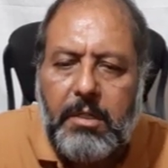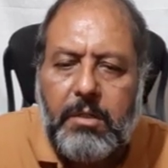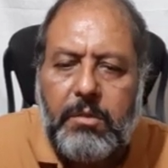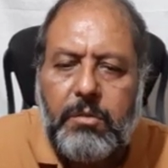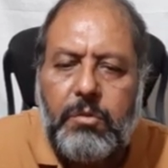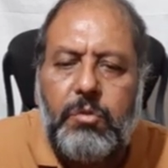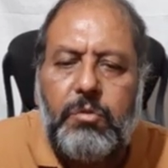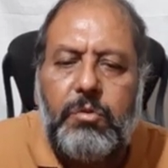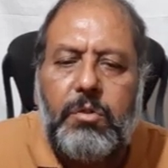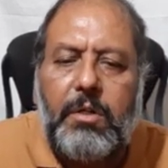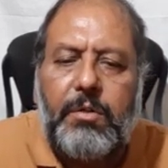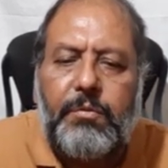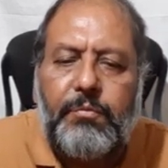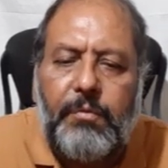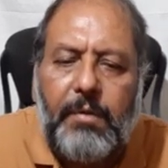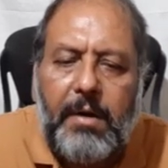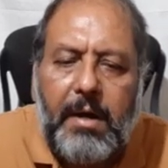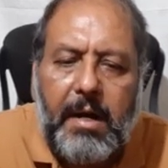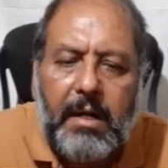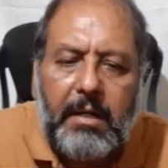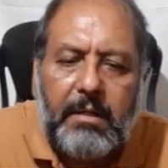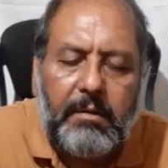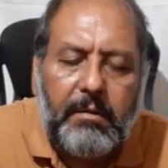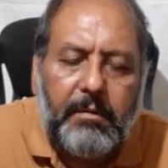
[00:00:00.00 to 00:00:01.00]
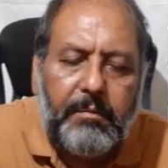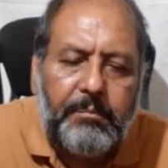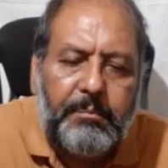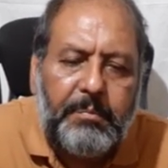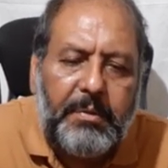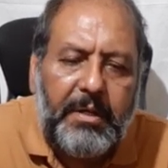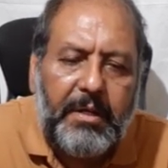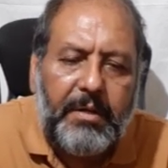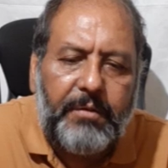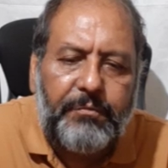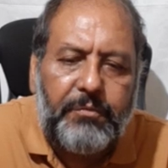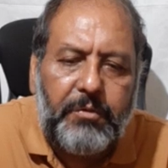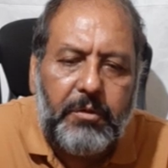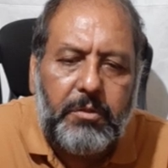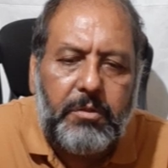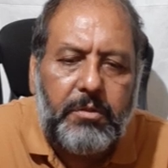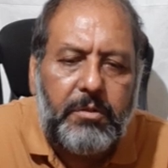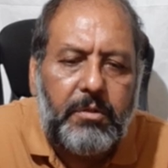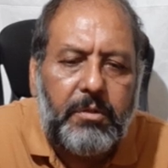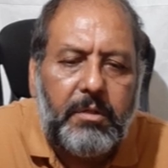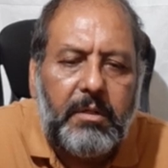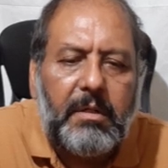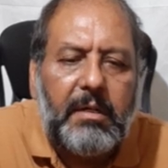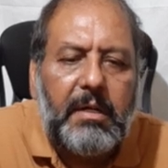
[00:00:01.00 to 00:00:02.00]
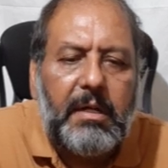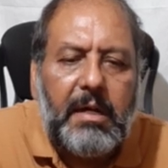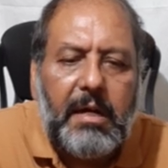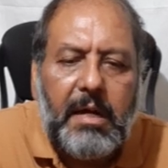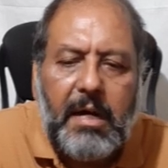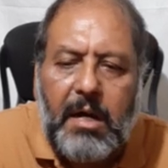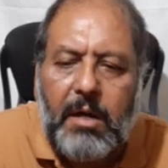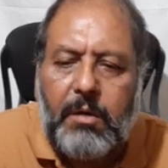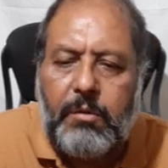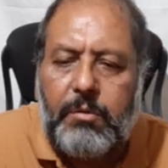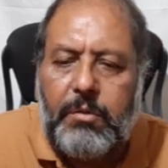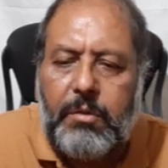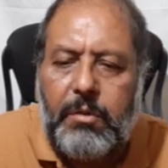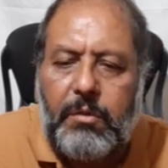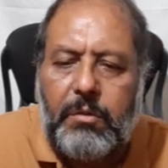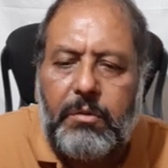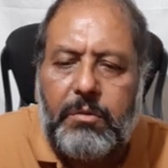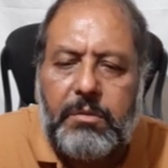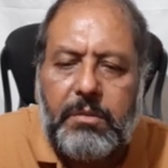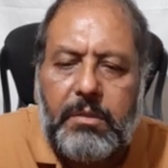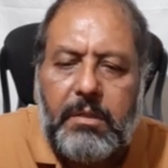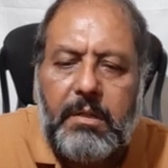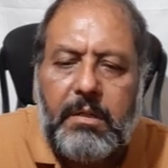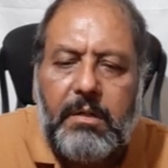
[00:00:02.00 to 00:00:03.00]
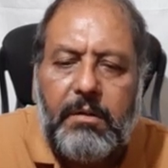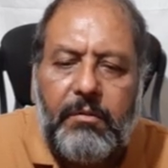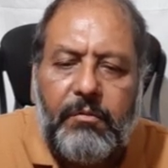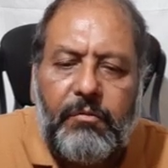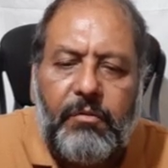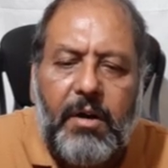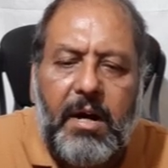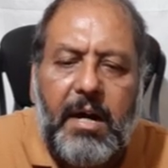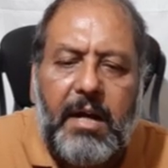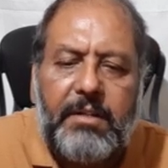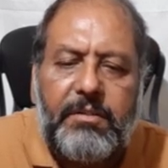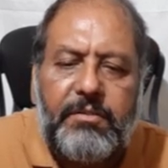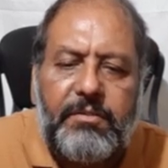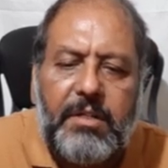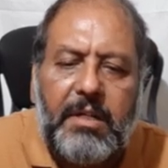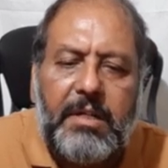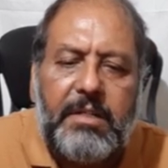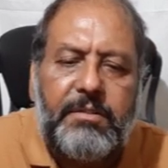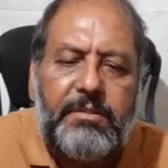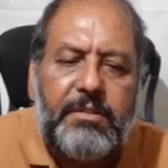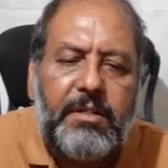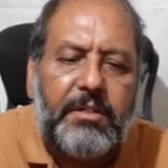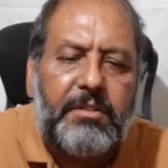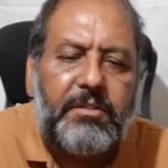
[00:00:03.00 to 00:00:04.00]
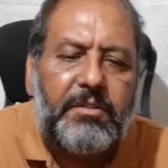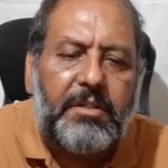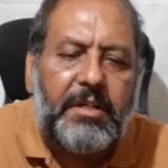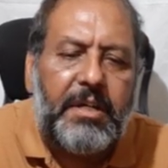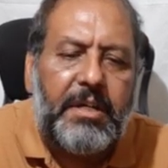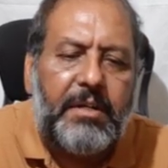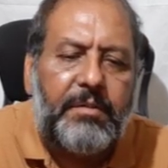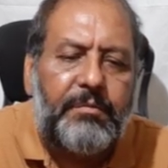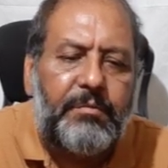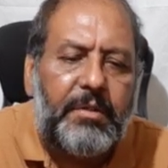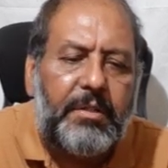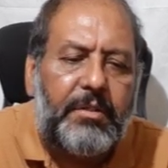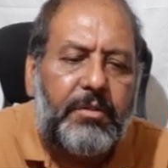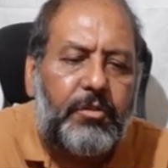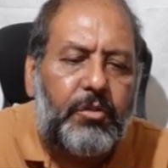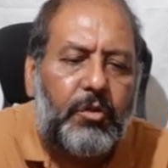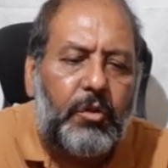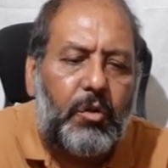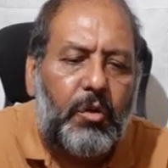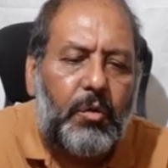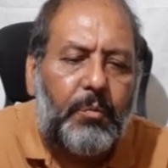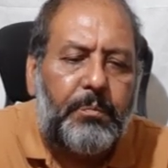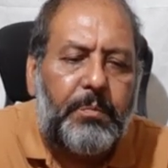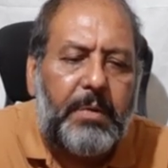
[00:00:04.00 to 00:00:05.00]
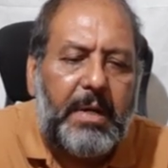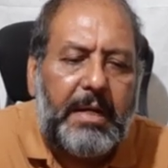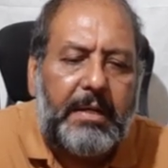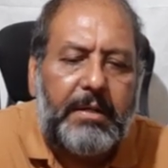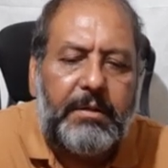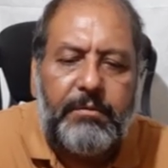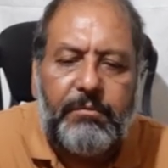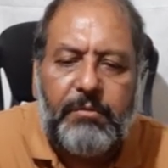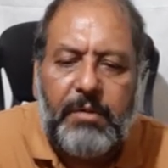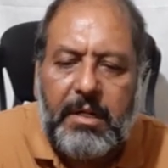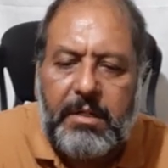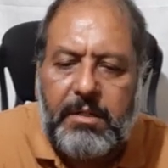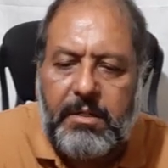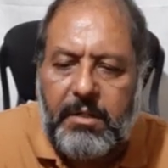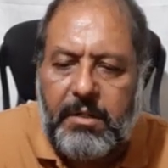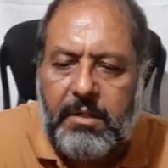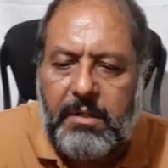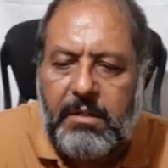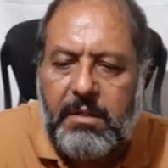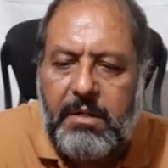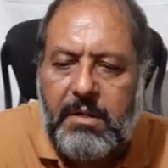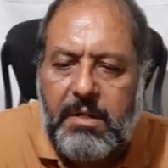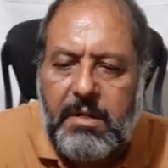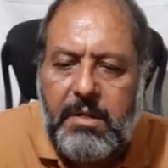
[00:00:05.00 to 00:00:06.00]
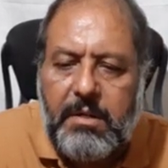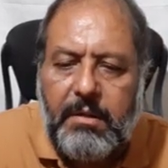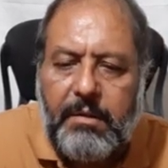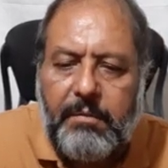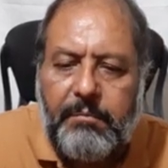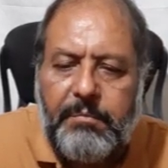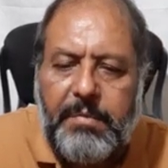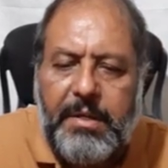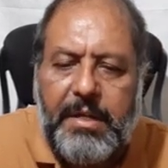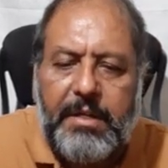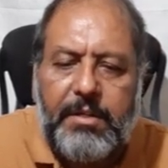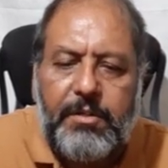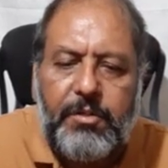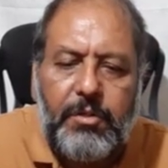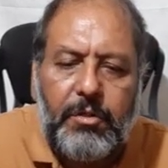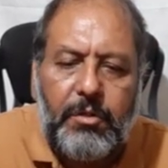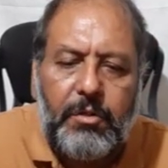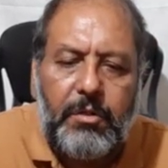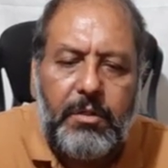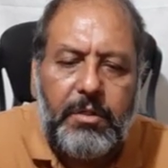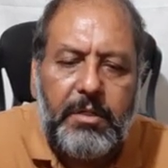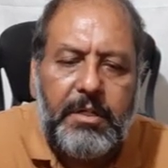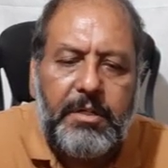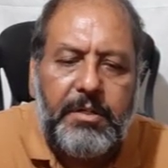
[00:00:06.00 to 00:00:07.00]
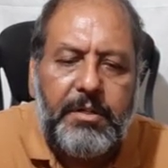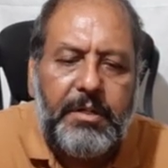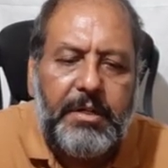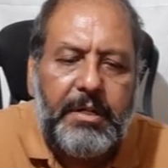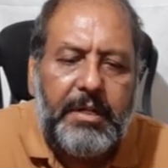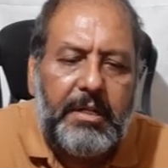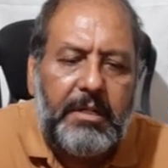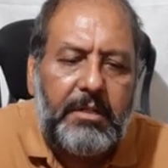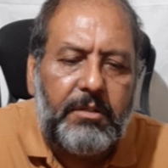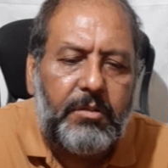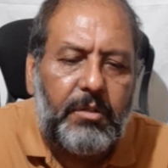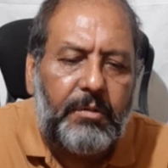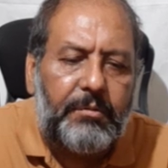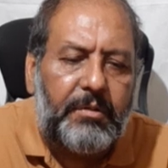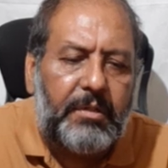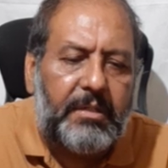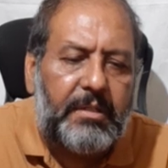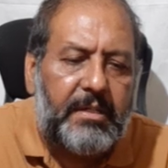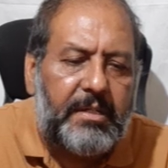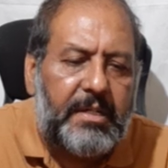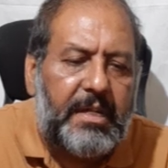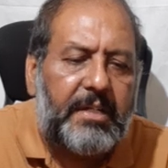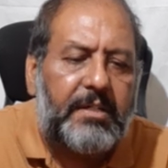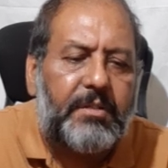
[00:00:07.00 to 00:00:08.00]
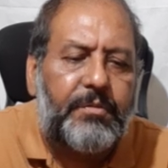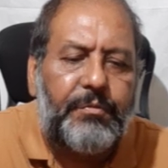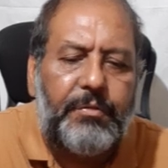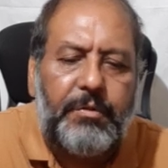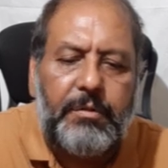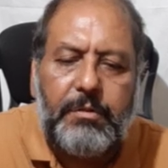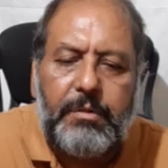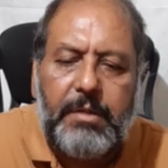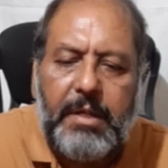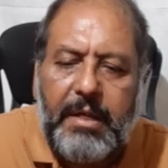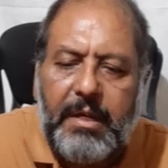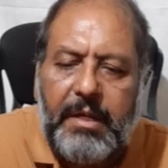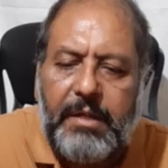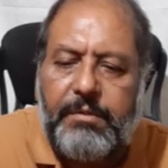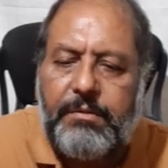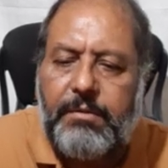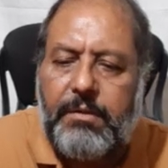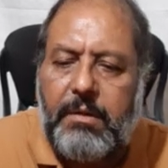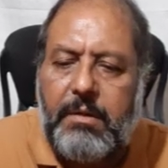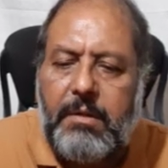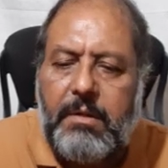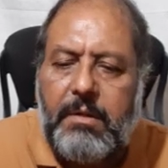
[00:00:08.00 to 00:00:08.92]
Do not walk barefoot outdoors. Wash the injured skin with soap and water. Make sure it heals over the next few days.